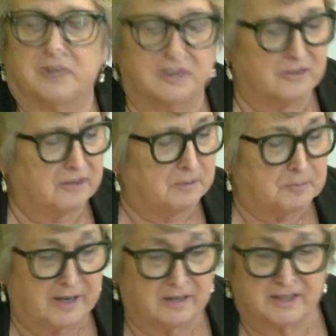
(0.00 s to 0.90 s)
interrupt,
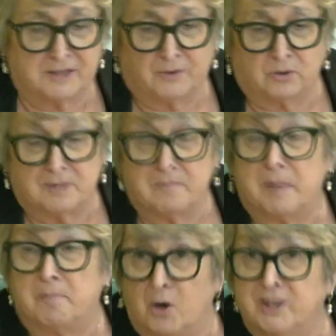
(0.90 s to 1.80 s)
Baroness Faulkner, my
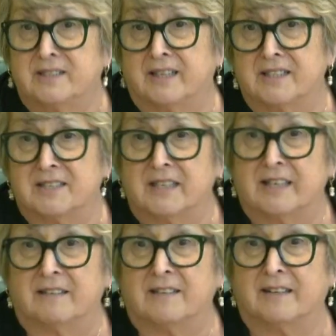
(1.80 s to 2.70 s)
point is
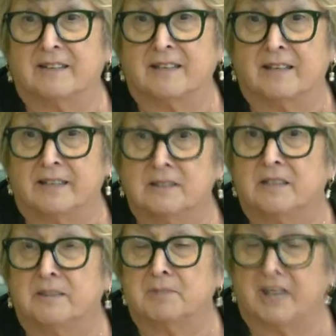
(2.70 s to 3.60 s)
that the
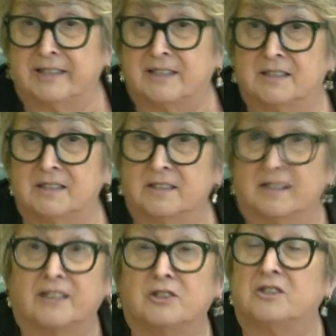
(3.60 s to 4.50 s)
interim guidance
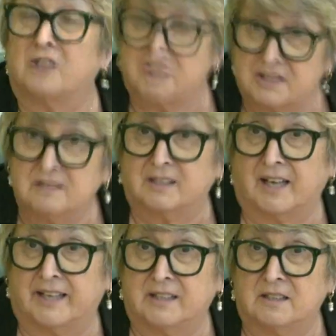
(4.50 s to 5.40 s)
doesn't
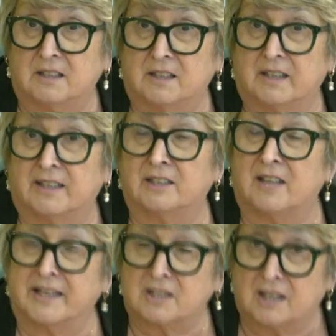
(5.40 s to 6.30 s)
guide. It
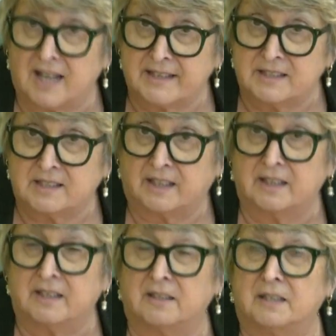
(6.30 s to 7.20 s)
lacks
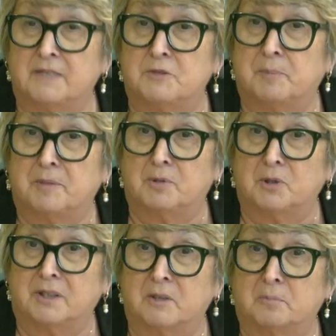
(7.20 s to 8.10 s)
clarity. It leaves
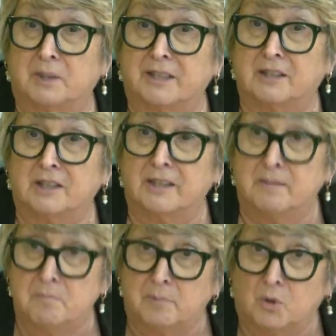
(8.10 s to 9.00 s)
people in complete
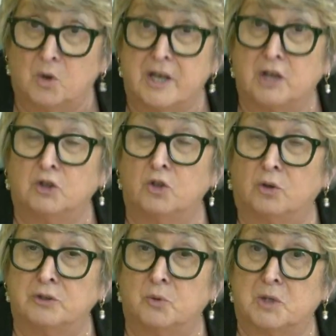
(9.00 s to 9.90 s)
limbo,
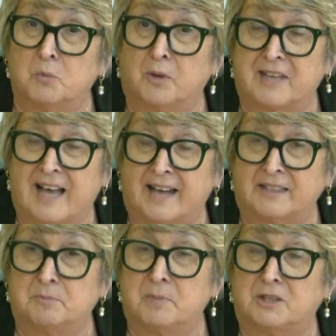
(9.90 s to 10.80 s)
not knowing what the
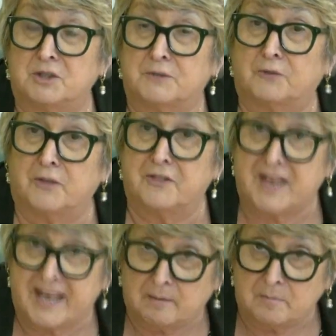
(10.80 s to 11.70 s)
Act means for
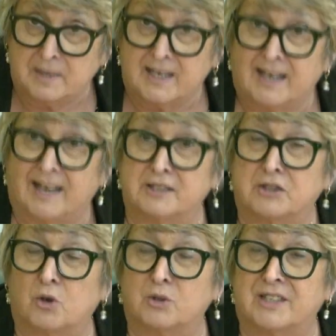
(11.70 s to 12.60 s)
them, and is
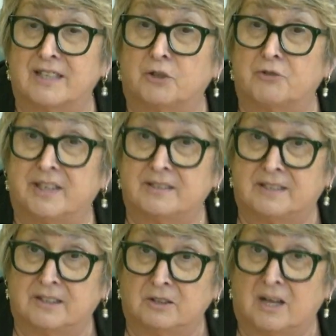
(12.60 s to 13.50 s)
causing a great
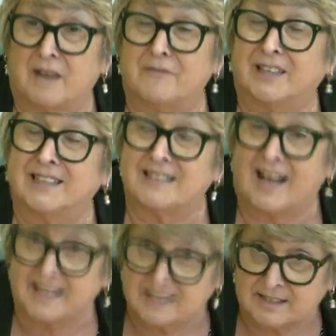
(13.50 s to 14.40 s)
deal of
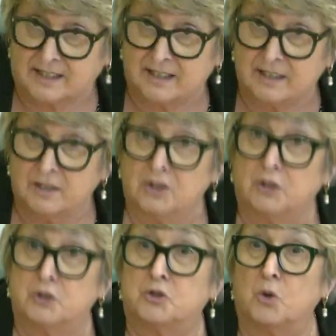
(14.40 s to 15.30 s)
anxiety.
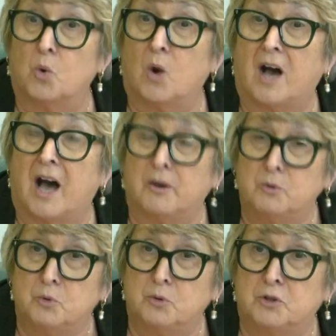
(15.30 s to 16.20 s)
So
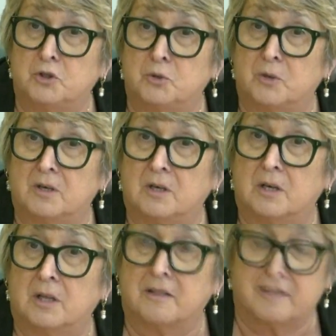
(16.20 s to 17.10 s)
how do you
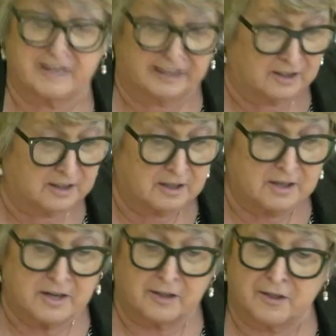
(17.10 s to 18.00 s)
think
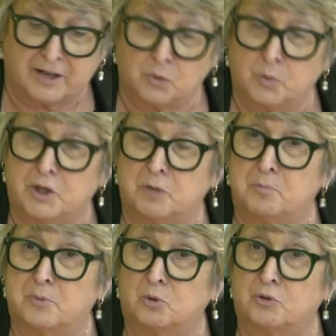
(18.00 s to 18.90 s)
that we can
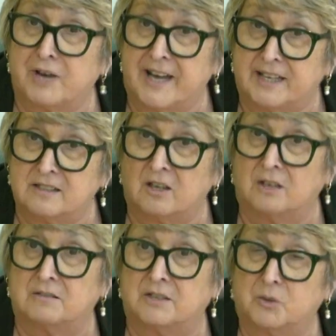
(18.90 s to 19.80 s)
progress
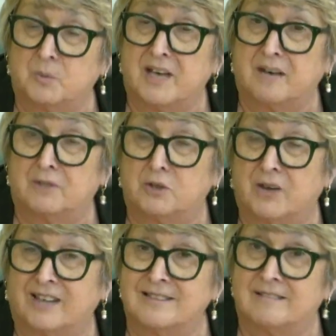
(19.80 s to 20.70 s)
until we have
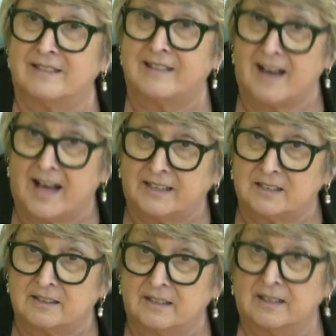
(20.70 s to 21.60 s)
addressed
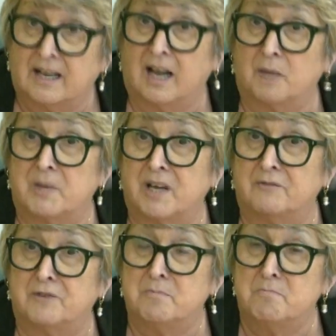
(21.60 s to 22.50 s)
that and we
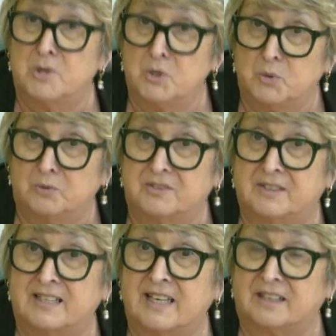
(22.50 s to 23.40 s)
have
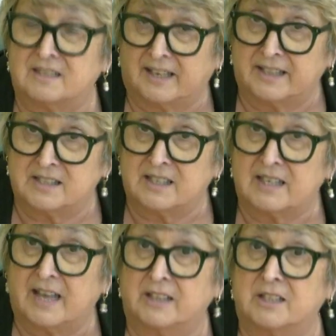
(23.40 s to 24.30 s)
removed the
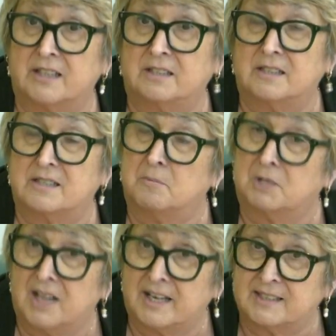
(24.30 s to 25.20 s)
anxiety and created some
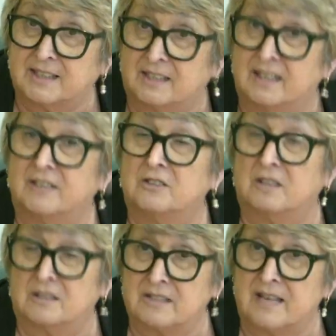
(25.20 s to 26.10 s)
clarity?
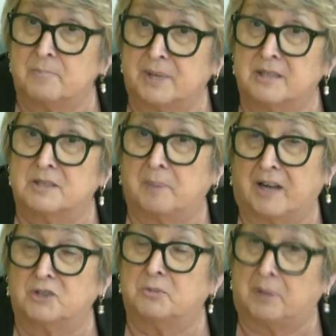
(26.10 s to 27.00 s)
Does that bring us
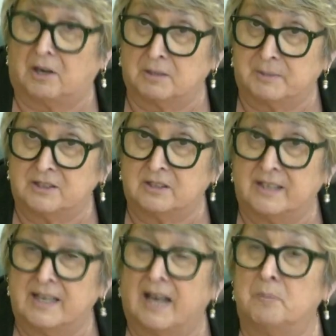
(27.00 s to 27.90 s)
back to Parliament
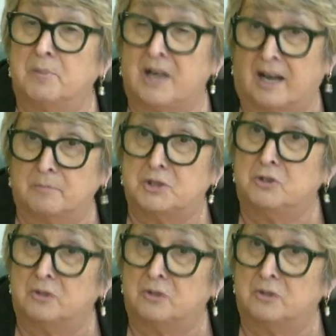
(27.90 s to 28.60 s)
and perhaps new